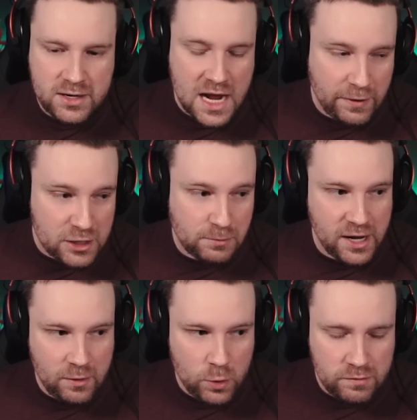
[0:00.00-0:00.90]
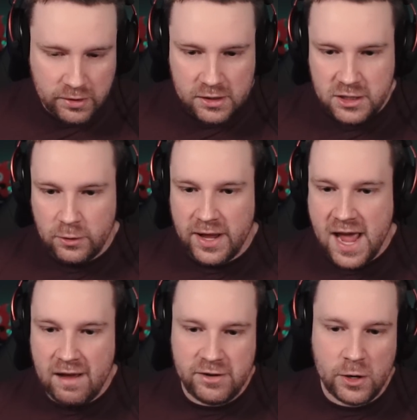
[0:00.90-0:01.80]
Tyrants playing Wilfrid, so you'll
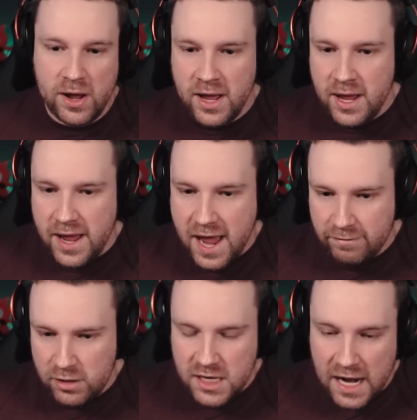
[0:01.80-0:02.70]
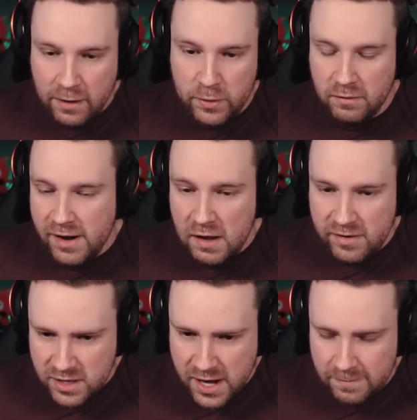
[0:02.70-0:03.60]
have, you know, every Tyrant with a Vile
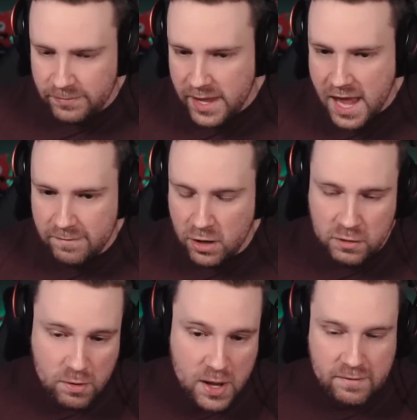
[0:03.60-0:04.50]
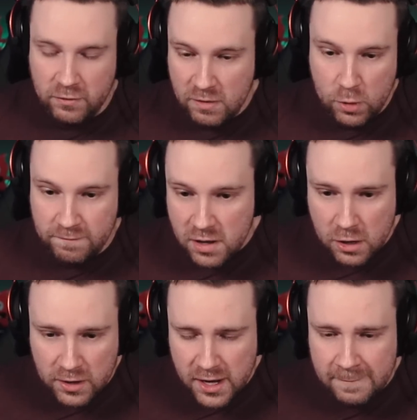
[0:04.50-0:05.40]
Fiend in it, every other one will have a Grimoire
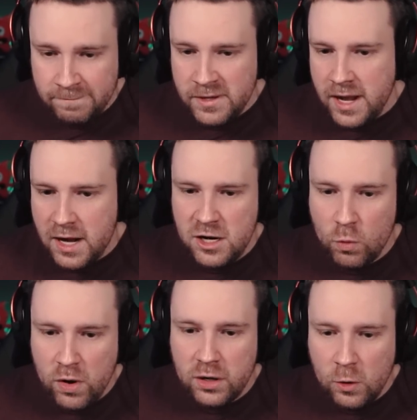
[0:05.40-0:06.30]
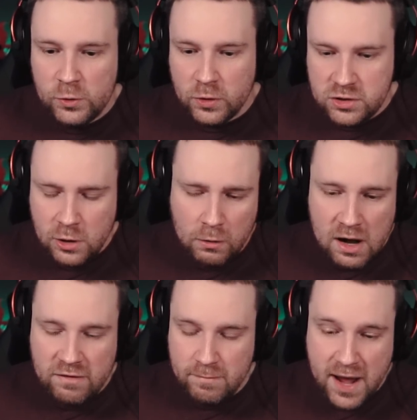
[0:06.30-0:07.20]
Felguard in it, and you'll want to hold your Soul
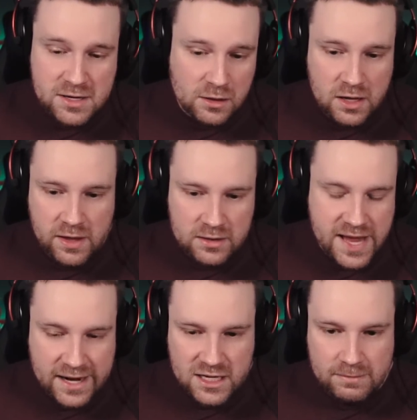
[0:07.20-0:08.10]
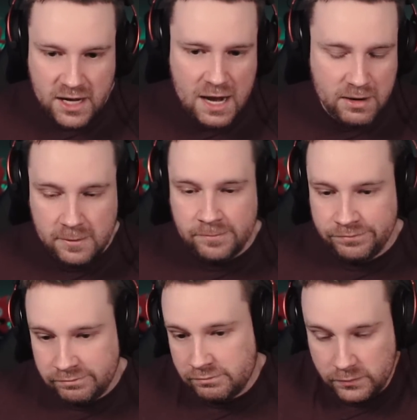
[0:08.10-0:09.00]
Rot for basically the exact same timing,
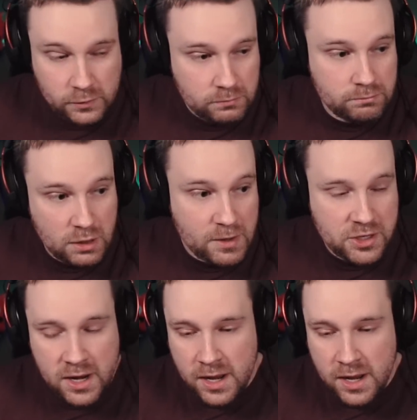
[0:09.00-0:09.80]
pretty much